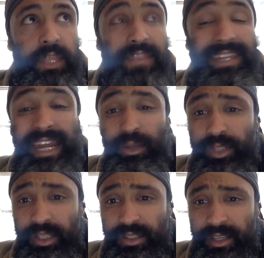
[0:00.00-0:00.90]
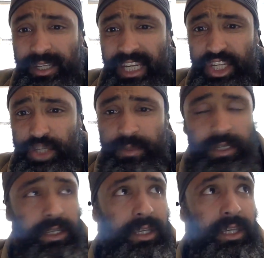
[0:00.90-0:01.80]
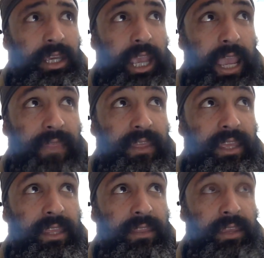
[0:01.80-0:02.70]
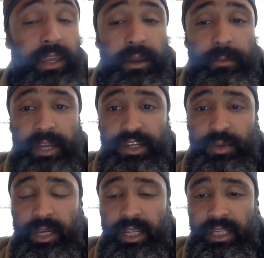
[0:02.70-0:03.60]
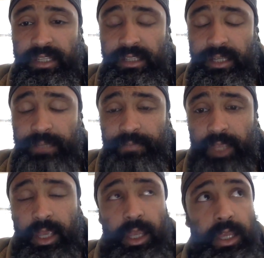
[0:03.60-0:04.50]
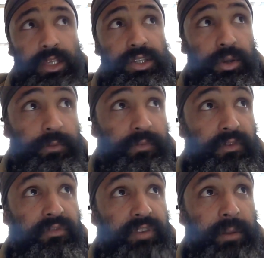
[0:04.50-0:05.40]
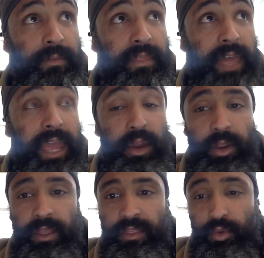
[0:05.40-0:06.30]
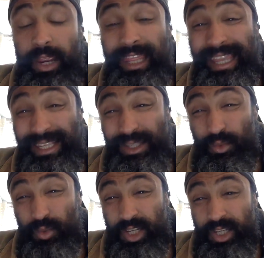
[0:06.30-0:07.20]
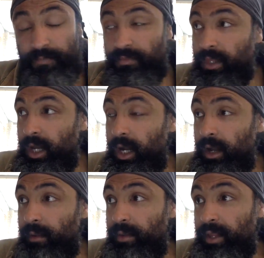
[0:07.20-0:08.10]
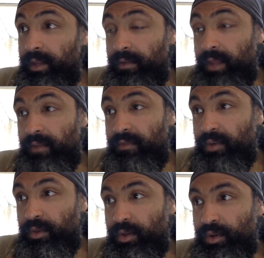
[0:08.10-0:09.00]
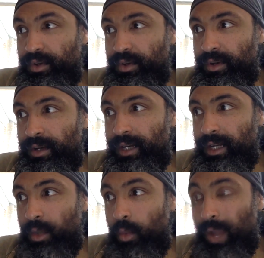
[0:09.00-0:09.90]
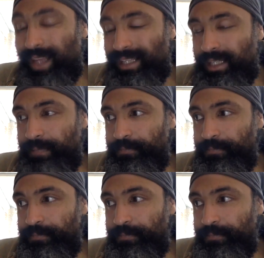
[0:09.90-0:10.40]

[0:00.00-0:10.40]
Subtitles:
the Nile Delta in Egypt and the Mediterranean Sea. So from that area, the Great Lakes region, and further west,